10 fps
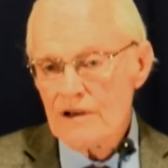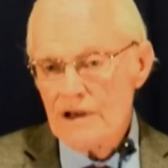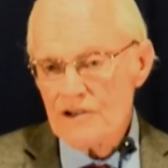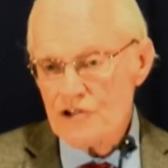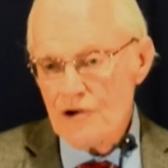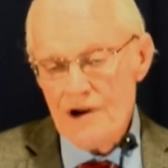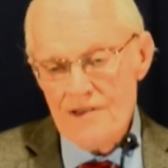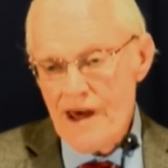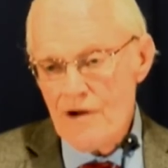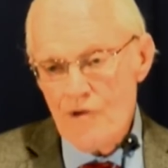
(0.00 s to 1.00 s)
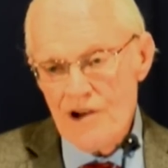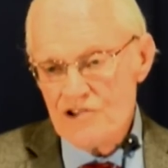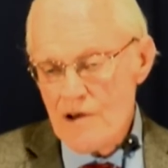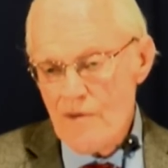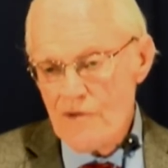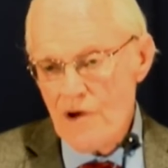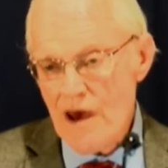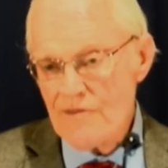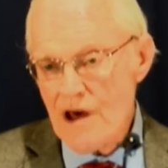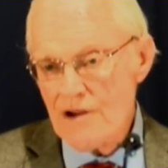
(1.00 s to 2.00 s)
And certainly that way. Some of you
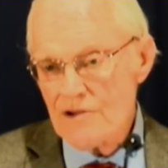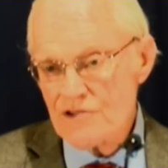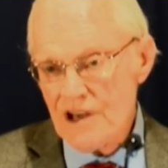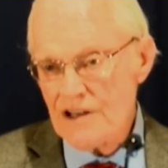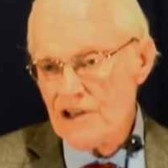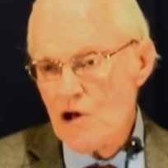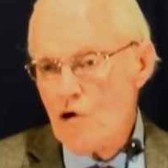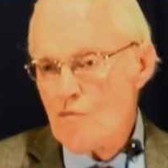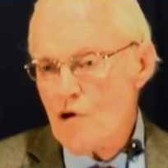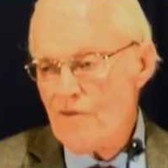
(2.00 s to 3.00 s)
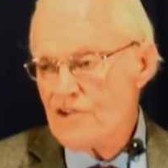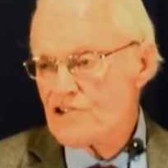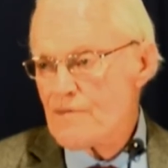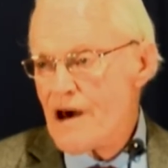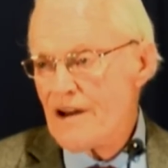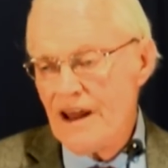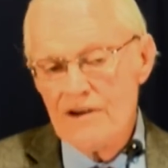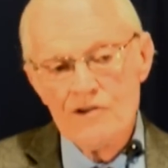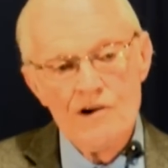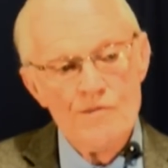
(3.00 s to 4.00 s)
have not seen the old movies about
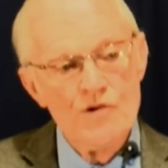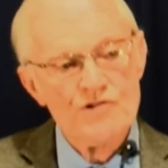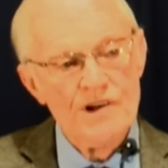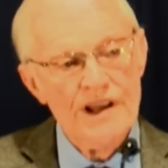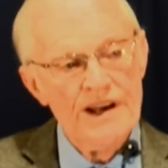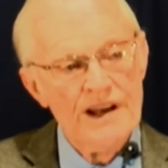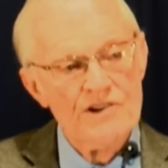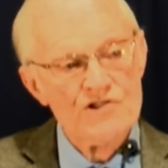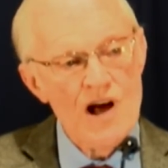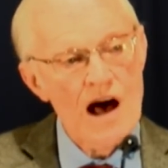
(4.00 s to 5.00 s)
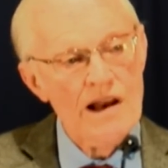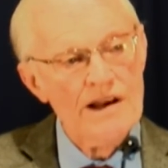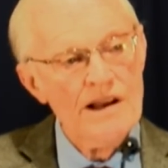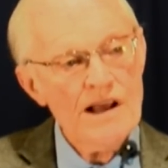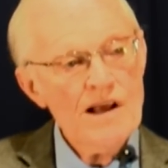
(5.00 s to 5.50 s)
Hitler and Mussolini and Stalin,